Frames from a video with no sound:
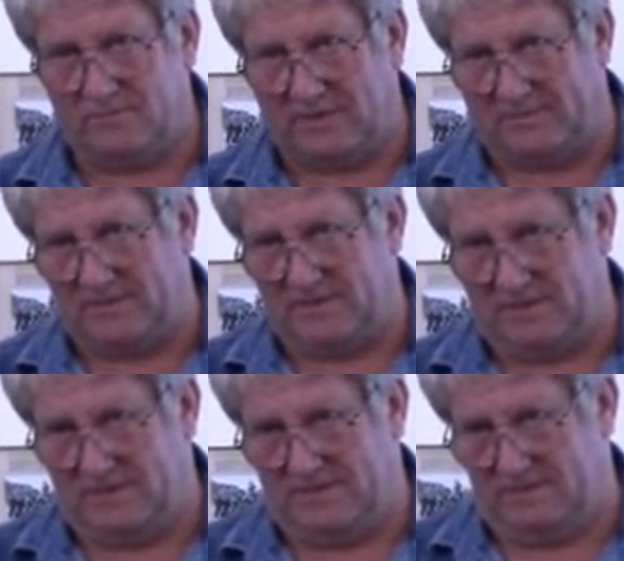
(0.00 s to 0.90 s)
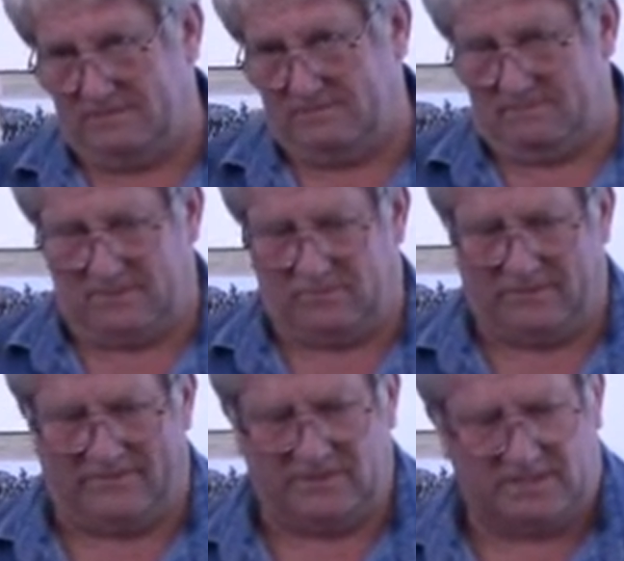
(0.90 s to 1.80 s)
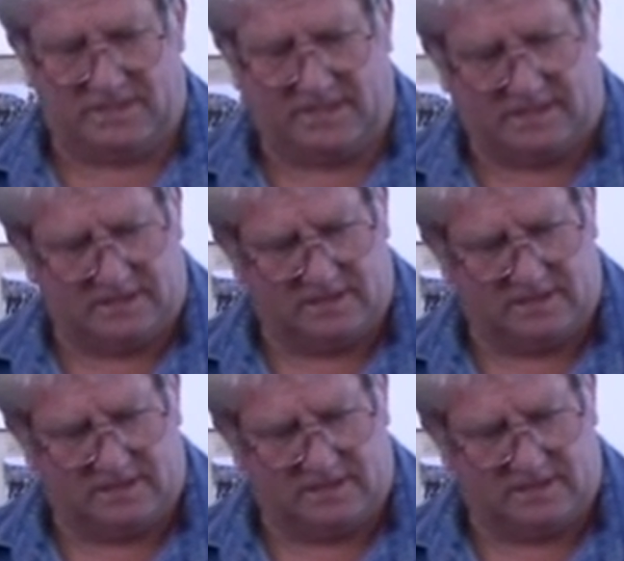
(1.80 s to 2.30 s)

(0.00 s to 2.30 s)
trapped in some crevice in the kit.